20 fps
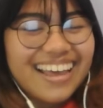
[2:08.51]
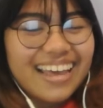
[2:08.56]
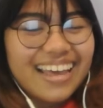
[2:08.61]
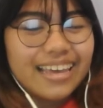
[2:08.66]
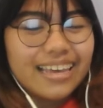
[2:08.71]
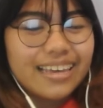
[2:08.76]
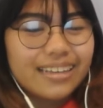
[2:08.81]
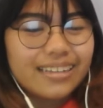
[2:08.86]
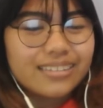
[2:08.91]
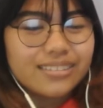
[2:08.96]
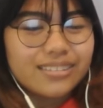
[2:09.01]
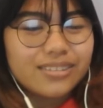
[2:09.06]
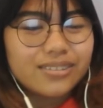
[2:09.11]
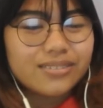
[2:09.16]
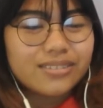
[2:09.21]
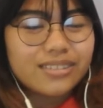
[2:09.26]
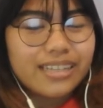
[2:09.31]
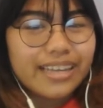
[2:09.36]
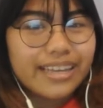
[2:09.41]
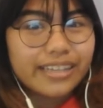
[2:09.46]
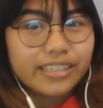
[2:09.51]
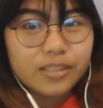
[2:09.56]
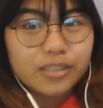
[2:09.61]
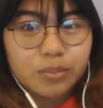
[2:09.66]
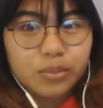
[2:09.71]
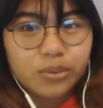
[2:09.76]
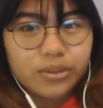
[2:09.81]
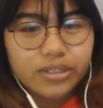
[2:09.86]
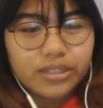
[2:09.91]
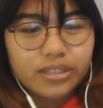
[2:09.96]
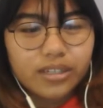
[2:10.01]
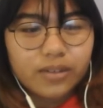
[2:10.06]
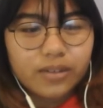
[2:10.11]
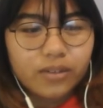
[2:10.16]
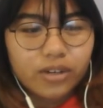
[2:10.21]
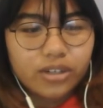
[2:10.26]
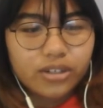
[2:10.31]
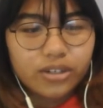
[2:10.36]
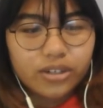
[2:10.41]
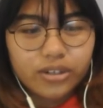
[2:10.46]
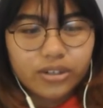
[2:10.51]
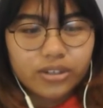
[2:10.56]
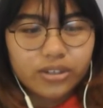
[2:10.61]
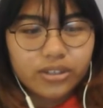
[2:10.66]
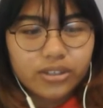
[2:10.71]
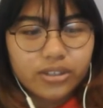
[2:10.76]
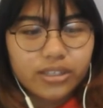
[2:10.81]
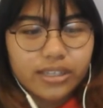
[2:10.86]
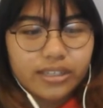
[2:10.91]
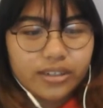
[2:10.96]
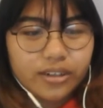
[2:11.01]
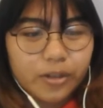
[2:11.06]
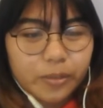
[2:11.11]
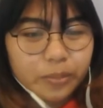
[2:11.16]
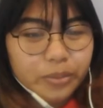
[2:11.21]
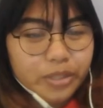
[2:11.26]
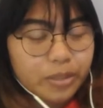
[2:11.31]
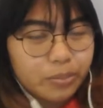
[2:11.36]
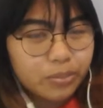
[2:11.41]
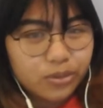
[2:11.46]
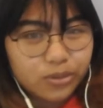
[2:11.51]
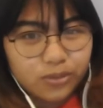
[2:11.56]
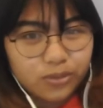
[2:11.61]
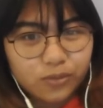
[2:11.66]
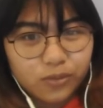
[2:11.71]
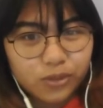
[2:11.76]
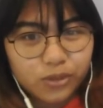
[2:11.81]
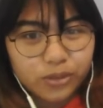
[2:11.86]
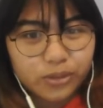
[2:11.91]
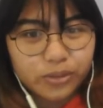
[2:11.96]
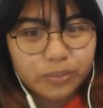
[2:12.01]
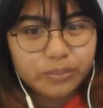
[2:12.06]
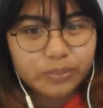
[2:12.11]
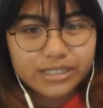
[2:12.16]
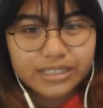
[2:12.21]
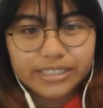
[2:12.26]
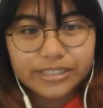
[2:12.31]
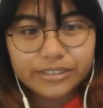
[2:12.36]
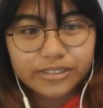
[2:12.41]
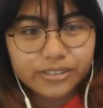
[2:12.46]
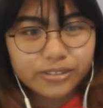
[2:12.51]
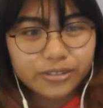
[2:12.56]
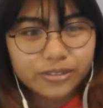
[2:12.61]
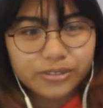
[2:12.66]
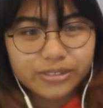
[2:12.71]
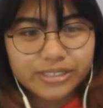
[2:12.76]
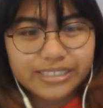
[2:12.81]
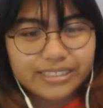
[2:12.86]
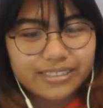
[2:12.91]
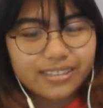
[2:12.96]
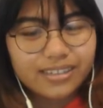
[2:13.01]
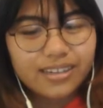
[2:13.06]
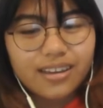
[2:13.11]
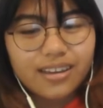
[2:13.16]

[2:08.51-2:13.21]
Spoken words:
and, the exploit of our earth and our people for material greed.